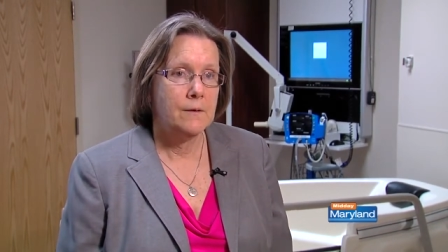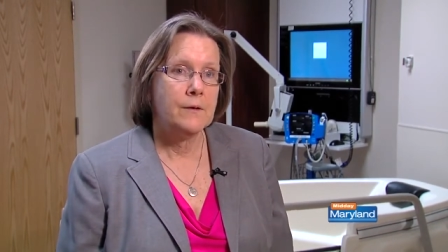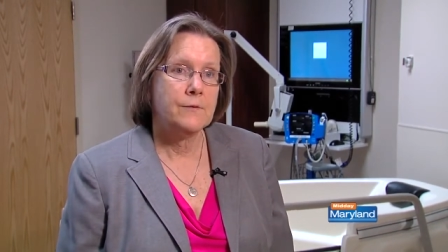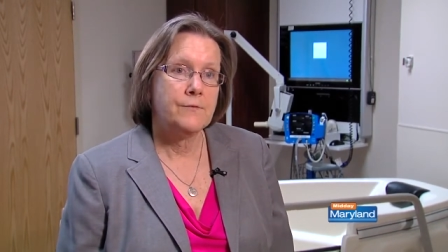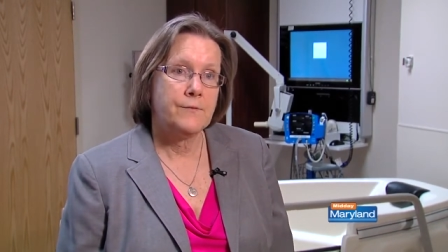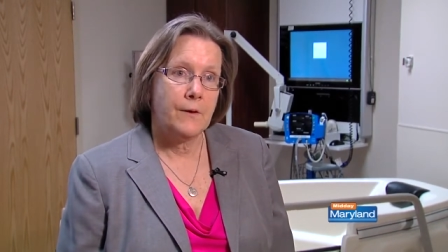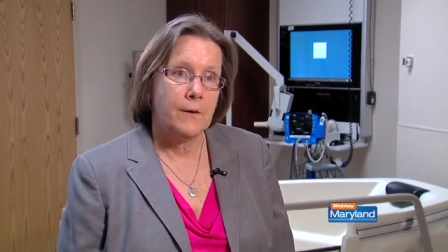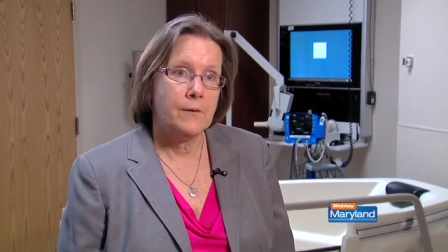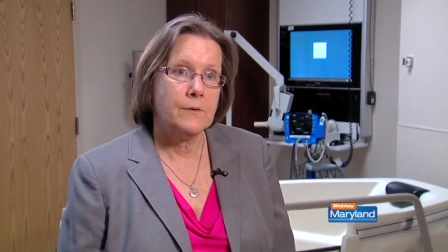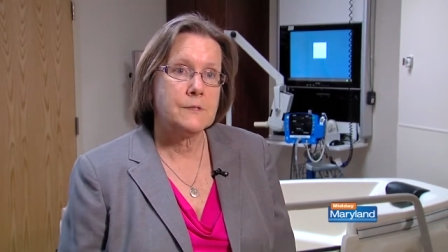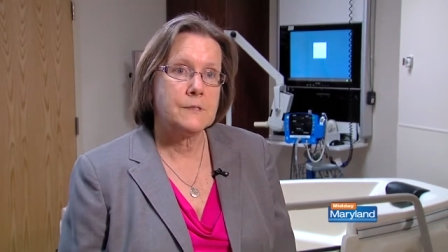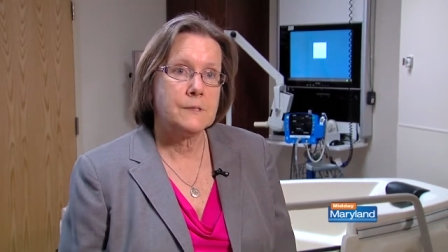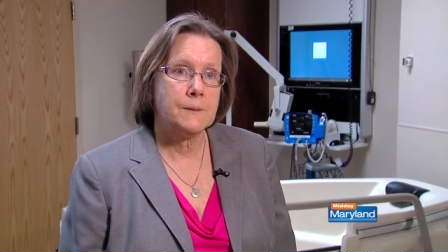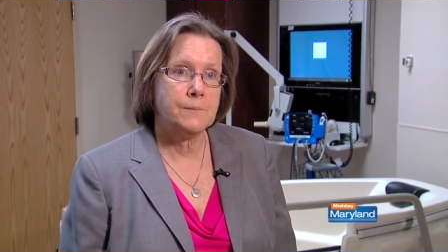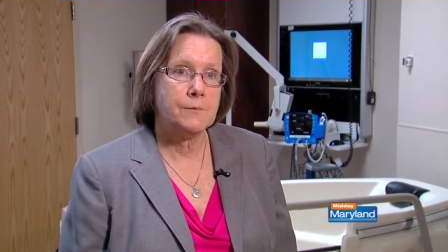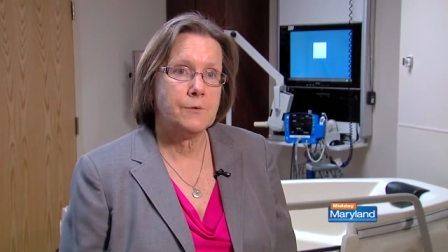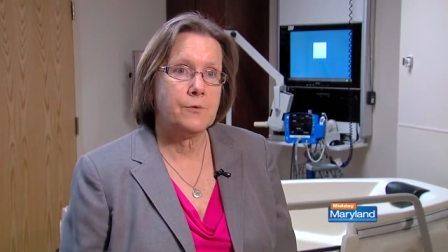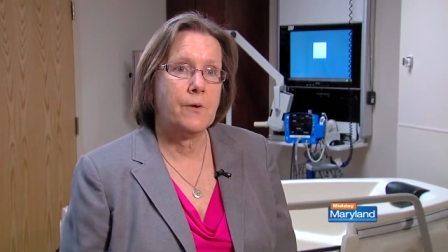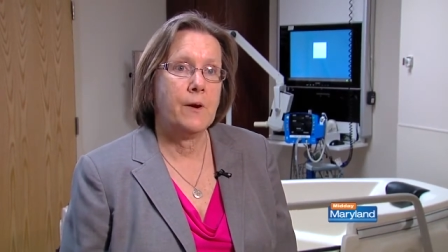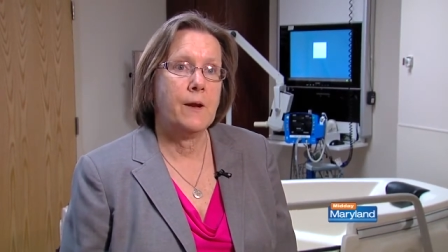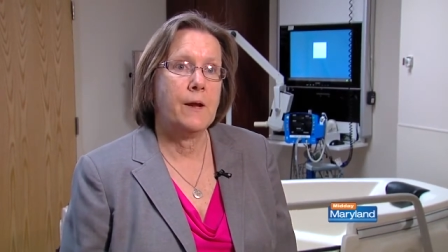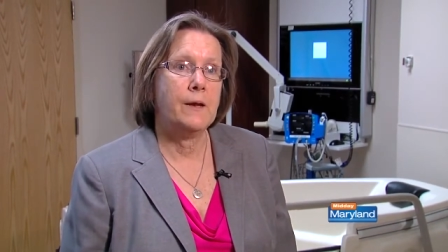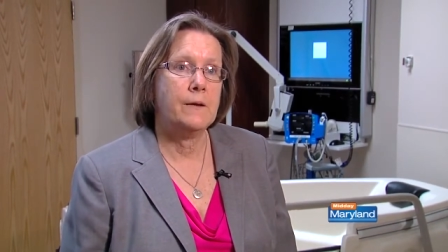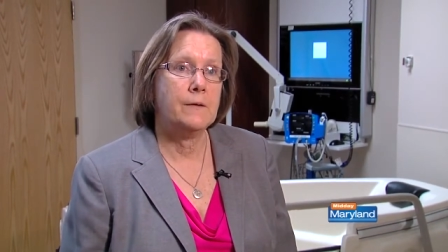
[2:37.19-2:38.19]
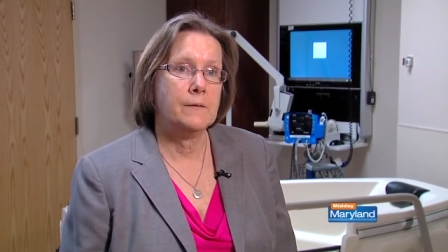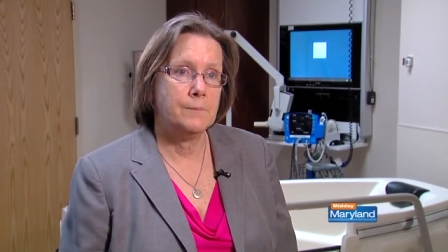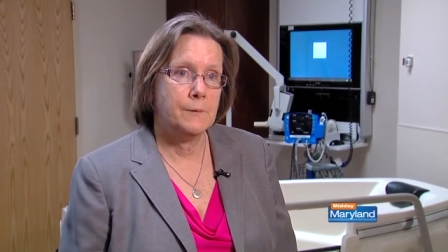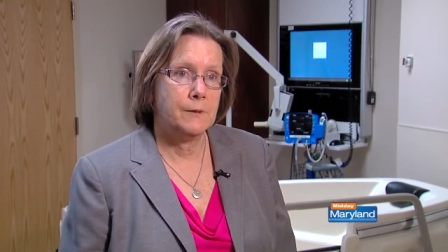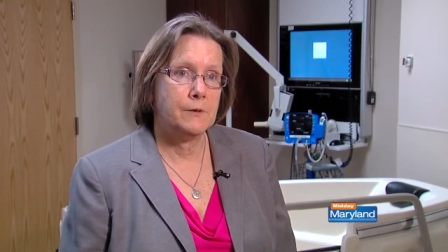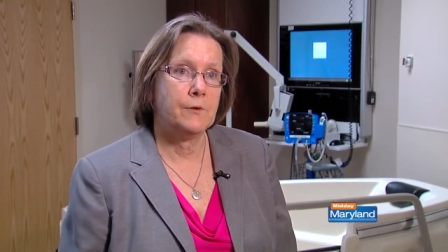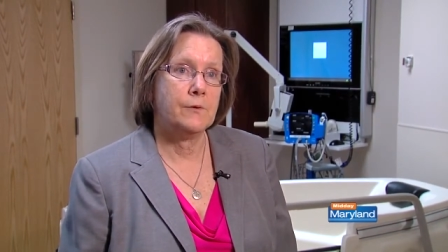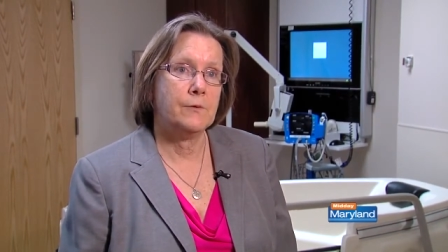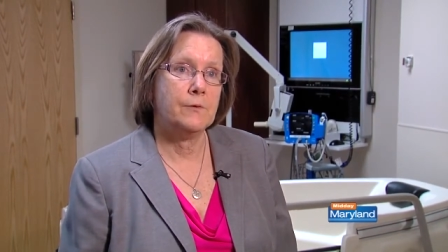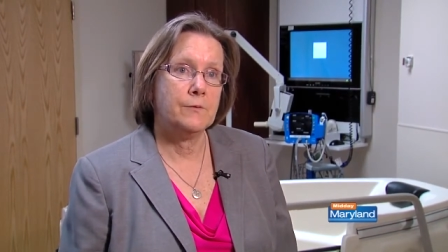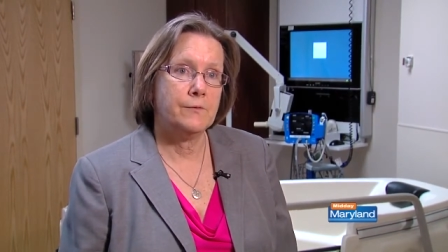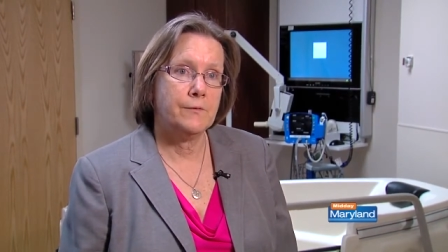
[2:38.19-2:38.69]
fellowship trained
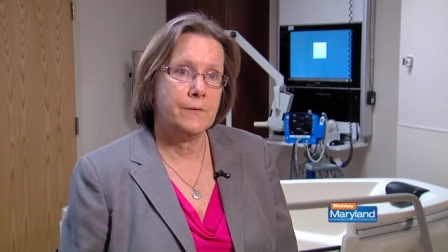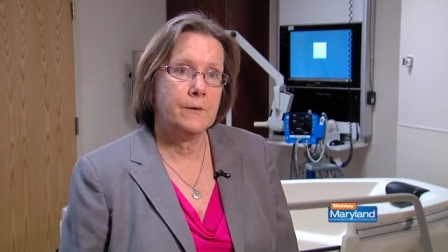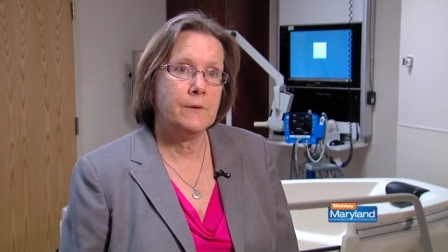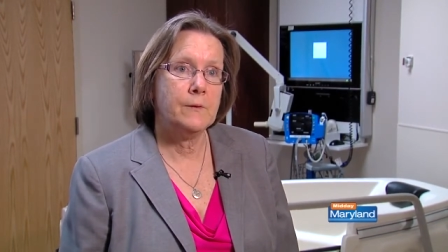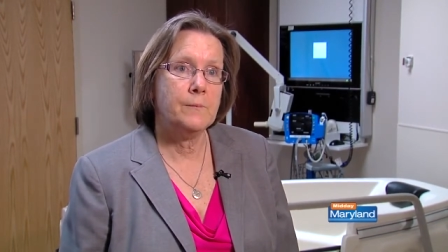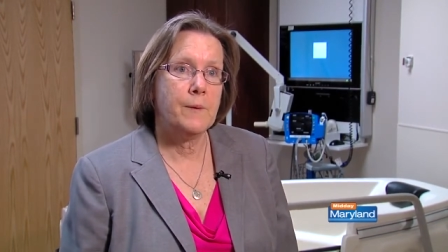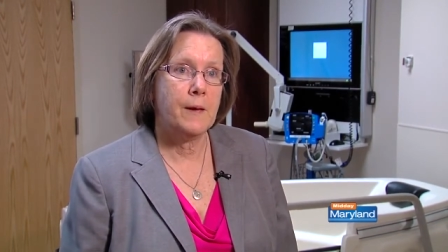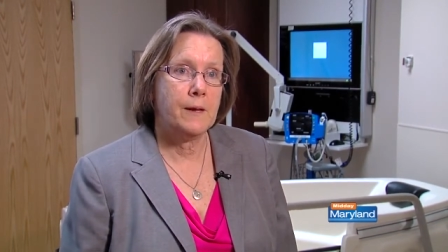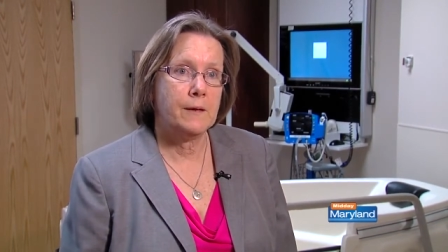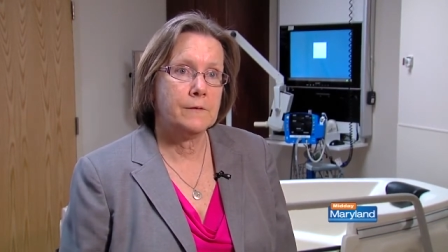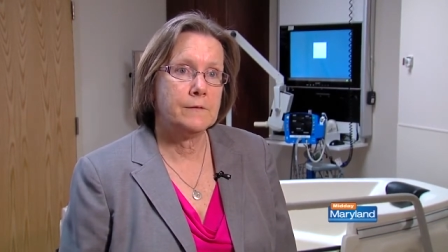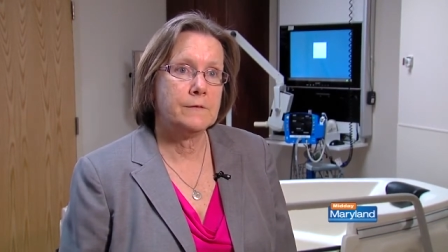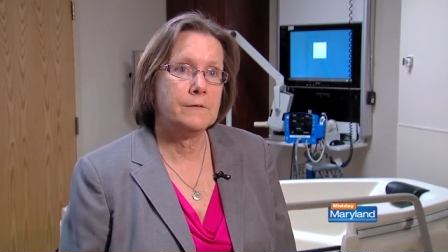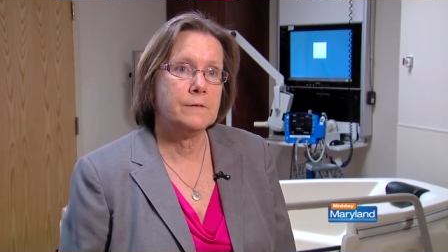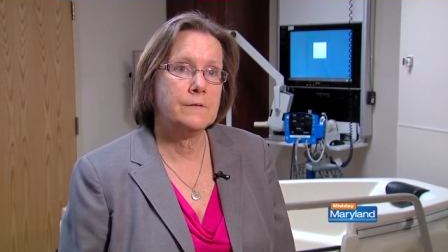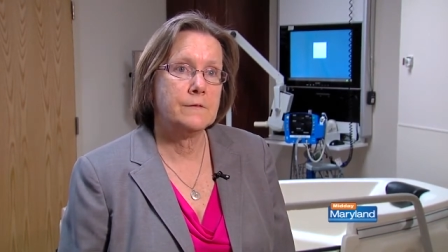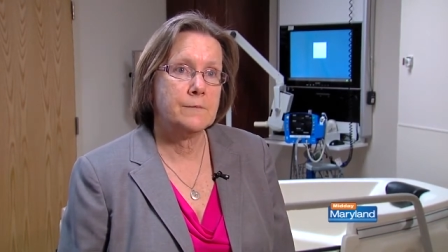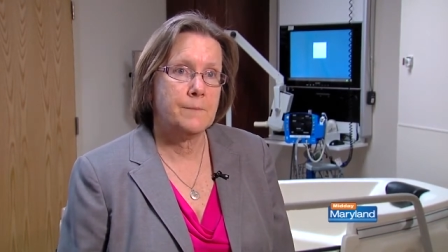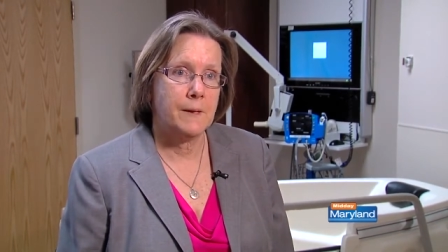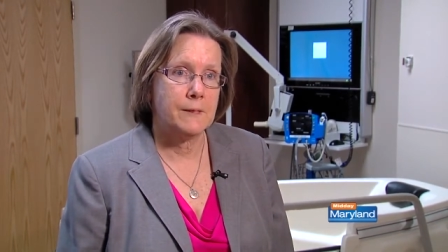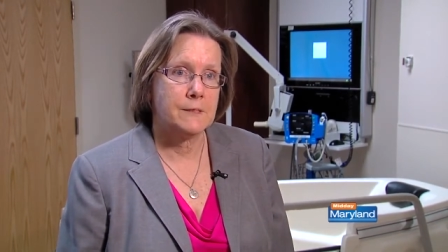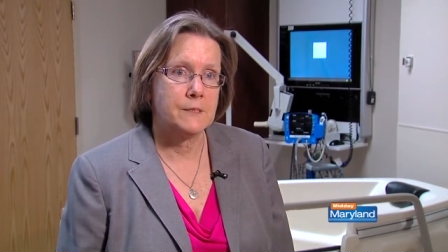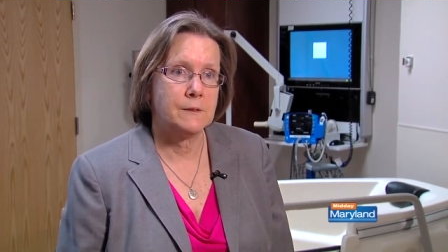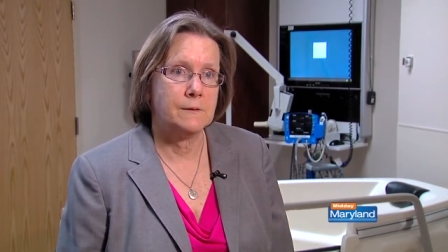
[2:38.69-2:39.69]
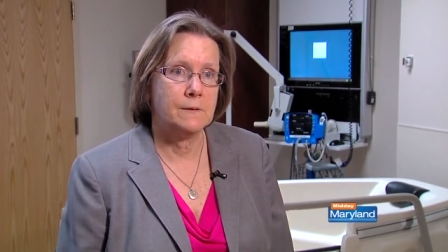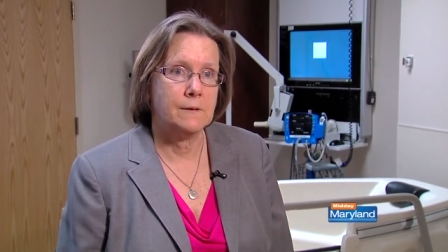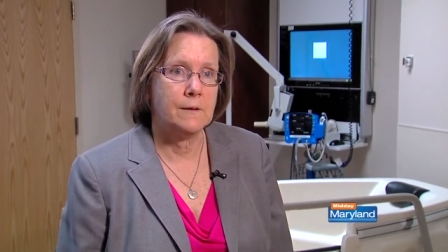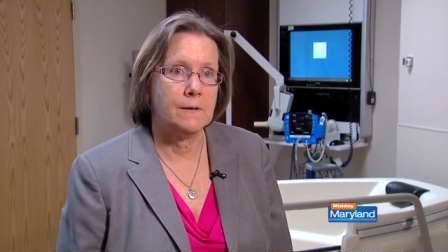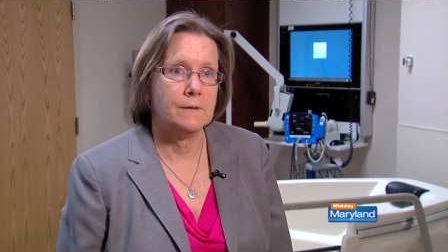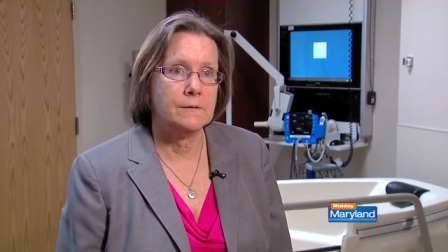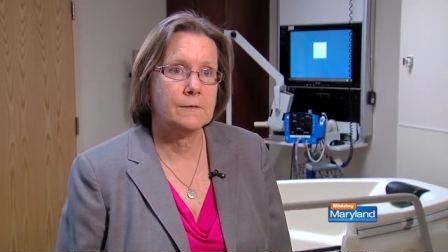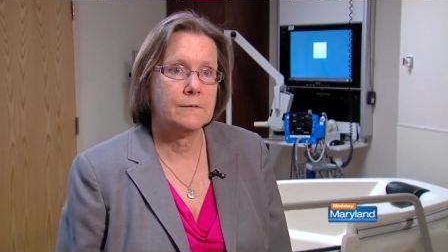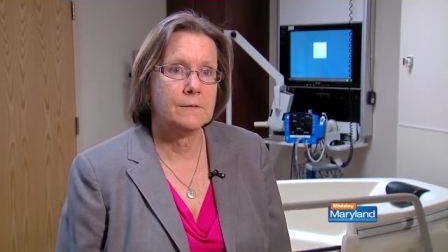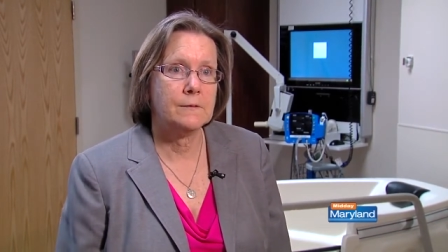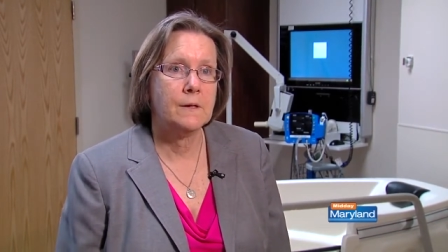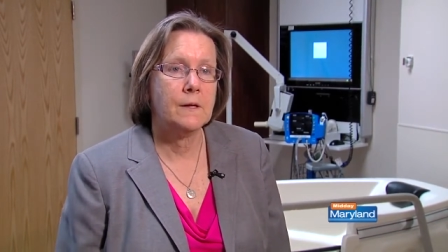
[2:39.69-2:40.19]
maternal fetal medicine
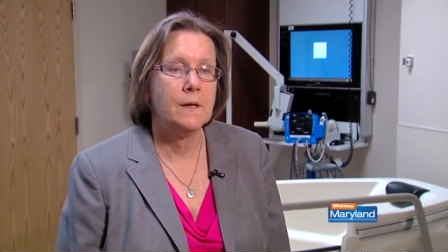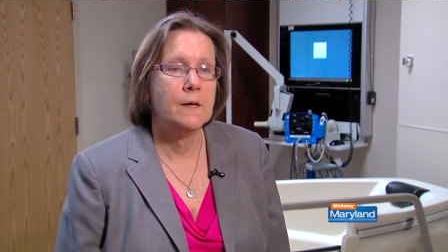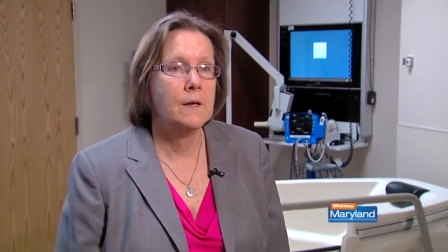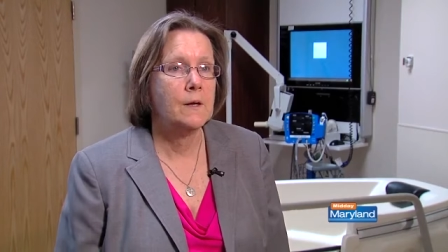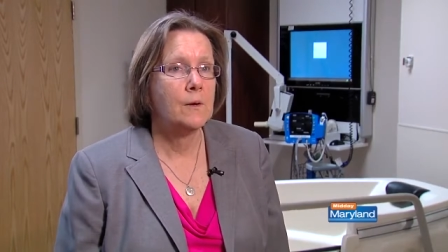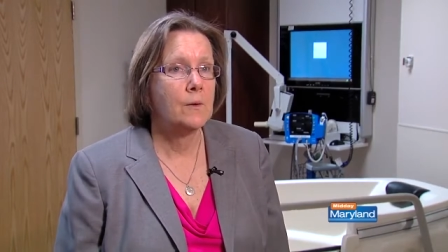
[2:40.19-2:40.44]
specialists,